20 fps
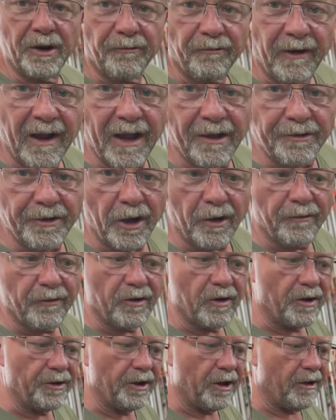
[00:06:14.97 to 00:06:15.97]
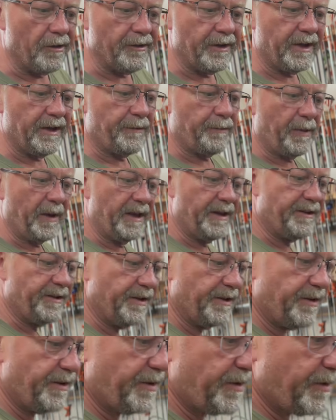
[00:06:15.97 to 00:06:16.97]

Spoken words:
a round over on all these pieces.